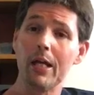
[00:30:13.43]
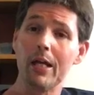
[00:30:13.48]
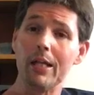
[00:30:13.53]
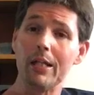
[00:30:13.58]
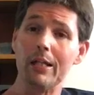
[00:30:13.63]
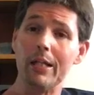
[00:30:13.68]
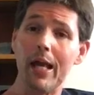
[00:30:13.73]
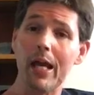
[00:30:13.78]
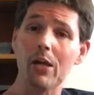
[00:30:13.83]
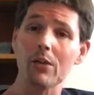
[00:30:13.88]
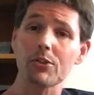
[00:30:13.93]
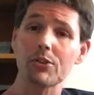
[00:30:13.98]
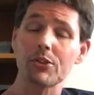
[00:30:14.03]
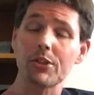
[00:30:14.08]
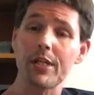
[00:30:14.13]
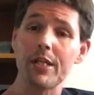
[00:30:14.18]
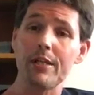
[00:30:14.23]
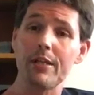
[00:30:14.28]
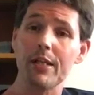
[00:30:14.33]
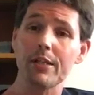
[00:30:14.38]
now
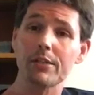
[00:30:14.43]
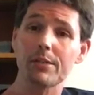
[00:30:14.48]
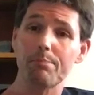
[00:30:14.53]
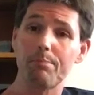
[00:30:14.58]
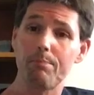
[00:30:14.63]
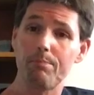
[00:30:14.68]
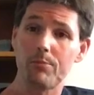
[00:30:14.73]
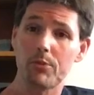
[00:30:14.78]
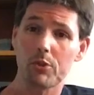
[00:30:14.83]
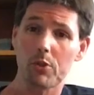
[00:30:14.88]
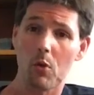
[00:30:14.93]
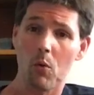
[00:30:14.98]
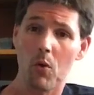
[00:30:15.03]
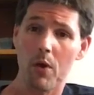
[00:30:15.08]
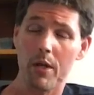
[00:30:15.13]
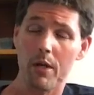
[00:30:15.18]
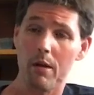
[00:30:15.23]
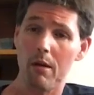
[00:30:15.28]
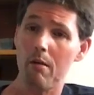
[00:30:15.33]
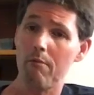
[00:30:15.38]
see this story
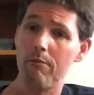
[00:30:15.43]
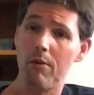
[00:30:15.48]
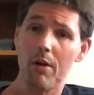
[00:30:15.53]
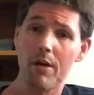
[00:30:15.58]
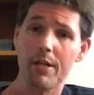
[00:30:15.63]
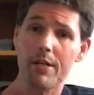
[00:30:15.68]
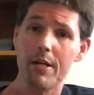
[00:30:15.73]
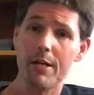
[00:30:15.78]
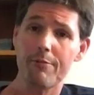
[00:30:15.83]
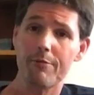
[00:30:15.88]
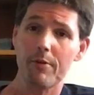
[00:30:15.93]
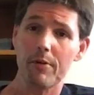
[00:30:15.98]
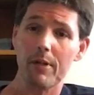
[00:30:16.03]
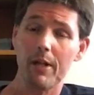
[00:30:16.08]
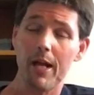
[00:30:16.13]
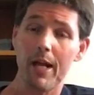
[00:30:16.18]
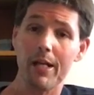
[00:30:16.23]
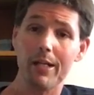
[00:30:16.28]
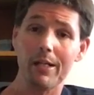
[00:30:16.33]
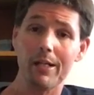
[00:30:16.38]
in a very different
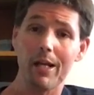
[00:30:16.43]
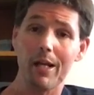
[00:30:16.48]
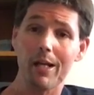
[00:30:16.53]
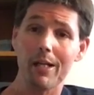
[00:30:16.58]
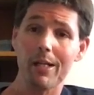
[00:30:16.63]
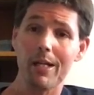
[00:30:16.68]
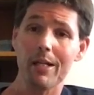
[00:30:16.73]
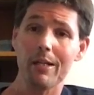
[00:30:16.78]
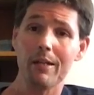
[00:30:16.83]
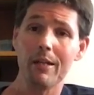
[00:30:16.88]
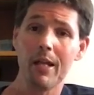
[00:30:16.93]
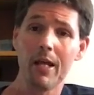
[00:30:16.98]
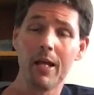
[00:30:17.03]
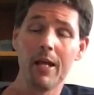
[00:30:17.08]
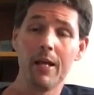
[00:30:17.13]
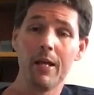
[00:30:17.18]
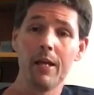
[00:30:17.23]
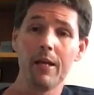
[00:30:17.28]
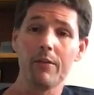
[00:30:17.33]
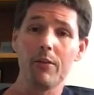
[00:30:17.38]
light. Now, again,
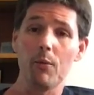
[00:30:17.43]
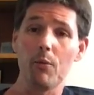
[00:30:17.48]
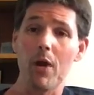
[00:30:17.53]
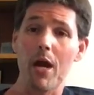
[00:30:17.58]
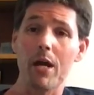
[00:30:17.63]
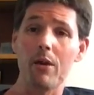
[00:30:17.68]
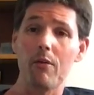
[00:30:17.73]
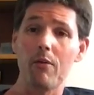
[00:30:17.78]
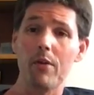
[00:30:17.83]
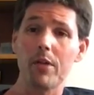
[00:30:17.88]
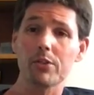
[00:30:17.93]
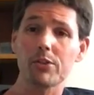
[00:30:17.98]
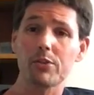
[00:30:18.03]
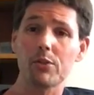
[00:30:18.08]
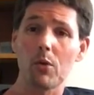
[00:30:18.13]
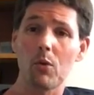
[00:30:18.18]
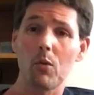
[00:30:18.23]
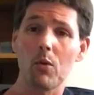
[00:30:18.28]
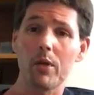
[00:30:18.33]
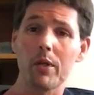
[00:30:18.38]
the writer of this
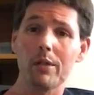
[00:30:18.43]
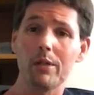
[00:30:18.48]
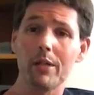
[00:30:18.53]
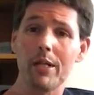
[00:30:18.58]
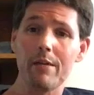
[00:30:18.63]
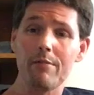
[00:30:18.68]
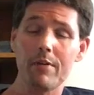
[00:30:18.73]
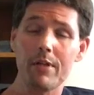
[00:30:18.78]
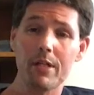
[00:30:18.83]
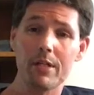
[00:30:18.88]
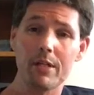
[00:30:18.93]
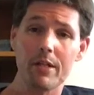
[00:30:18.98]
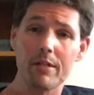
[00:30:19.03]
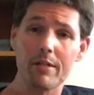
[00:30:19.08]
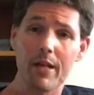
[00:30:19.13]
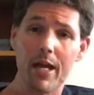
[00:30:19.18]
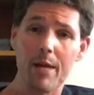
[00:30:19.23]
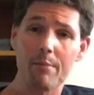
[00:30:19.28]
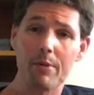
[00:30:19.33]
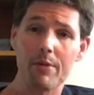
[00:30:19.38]
story, living in the
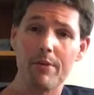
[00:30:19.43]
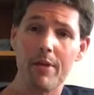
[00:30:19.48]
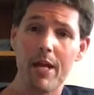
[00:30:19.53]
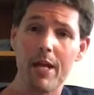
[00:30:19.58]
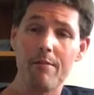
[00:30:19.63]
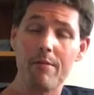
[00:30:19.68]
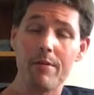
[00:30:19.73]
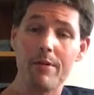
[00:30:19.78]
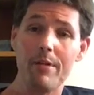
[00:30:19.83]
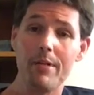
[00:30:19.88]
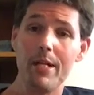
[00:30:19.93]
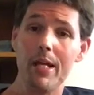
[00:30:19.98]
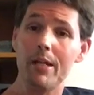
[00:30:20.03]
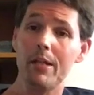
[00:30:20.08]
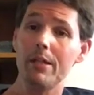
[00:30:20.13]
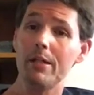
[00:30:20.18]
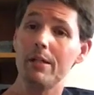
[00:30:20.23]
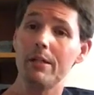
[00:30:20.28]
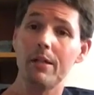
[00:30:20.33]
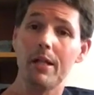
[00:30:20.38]
time of David,
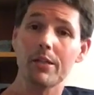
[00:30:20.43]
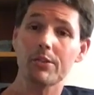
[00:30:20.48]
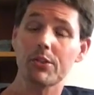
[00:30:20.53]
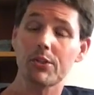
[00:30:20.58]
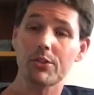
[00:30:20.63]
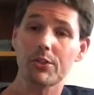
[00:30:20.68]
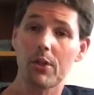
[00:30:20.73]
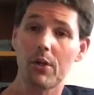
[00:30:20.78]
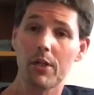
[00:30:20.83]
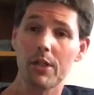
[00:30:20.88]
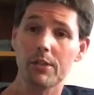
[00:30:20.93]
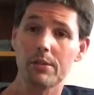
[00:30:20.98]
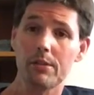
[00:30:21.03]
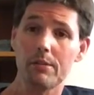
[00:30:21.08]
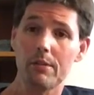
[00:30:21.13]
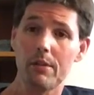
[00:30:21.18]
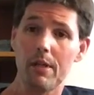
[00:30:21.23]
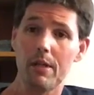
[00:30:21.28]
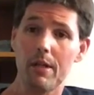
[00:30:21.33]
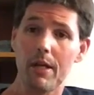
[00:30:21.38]
didn't necessarily
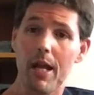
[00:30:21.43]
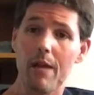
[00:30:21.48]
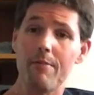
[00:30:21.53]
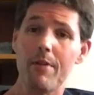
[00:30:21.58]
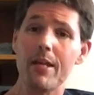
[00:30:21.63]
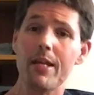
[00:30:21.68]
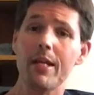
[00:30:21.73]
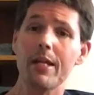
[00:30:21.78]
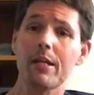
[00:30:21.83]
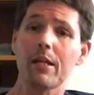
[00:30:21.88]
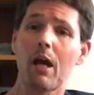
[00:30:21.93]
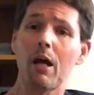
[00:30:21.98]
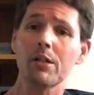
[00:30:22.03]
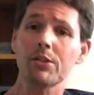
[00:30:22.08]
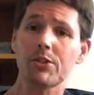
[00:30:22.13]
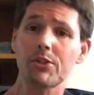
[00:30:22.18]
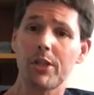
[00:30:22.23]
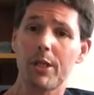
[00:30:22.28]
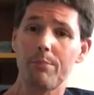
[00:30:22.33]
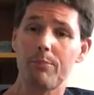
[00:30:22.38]
have any
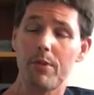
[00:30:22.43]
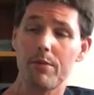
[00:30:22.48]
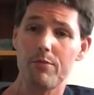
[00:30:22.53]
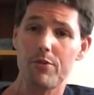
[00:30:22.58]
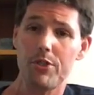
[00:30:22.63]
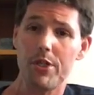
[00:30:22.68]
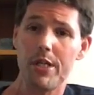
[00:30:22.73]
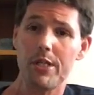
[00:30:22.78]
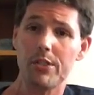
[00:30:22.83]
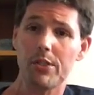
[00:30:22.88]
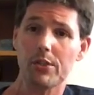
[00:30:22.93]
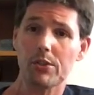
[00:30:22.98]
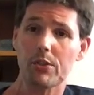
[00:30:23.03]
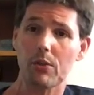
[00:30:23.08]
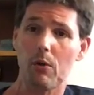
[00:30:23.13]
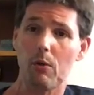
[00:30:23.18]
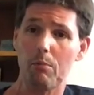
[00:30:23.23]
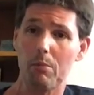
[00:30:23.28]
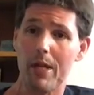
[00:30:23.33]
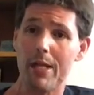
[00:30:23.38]
concept of Jesus.
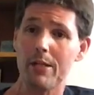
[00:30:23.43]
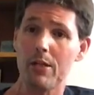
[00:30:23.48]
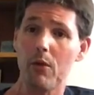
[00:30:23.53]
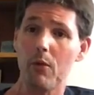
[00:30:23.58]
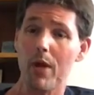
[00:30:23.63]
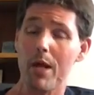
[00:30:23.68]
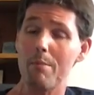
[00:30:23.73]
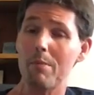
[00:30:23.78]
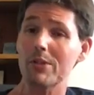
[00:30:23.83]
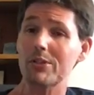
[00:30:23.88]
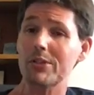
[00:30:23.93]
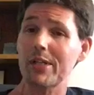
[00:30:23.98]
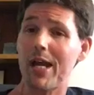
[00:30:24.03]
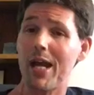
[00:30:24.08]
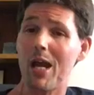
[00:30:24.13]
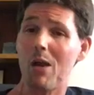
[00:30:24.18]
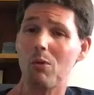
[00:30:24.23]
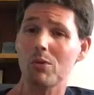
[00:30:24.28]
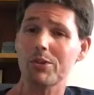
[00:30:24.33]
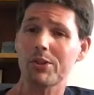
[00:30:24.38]
He knew a
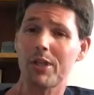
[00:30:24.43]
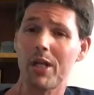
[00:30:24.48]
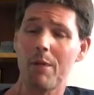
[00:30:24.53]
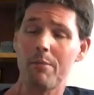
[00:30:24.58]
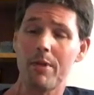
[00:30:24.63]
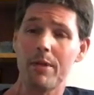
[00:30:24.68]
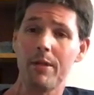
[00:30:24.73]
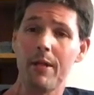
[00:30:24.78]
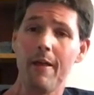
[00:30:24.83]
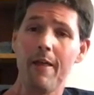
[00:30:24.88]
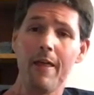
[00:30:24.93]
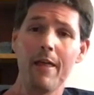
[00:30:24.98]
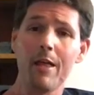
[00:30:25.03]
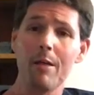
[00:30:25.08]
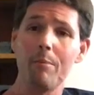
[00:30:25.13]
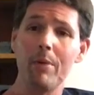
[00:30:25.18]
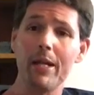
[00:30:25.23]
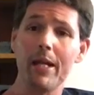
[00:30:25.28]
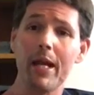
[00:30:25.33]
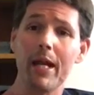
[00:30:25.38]
Messiah was coming,
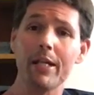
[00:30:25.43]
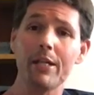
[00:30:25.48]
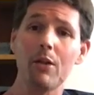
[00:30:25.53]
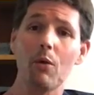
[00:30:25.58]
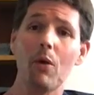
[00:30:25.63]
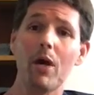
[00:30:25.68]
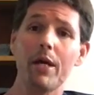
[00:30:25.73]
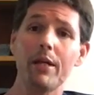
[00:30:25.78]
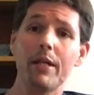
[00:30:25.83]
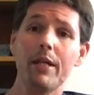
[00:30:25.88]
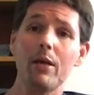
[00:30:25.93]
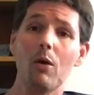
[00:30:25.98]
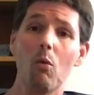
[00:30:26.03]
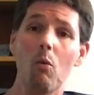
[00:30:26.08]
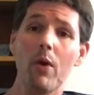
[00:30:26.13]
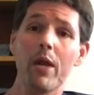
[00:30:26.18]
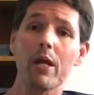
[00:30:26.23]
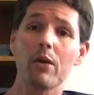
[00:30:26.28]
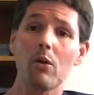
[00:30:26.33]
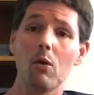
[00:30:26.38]
but he had no idea
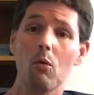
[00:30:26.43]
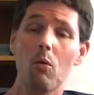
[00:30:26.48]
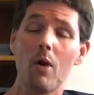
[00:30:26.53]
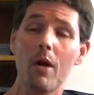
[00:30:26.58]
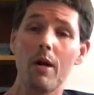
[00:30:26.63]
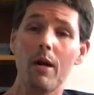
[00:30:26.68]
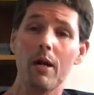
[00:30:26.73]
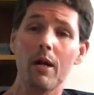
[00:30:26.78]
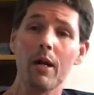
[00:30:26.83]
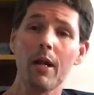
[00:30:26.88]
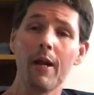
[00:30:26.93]
when or where.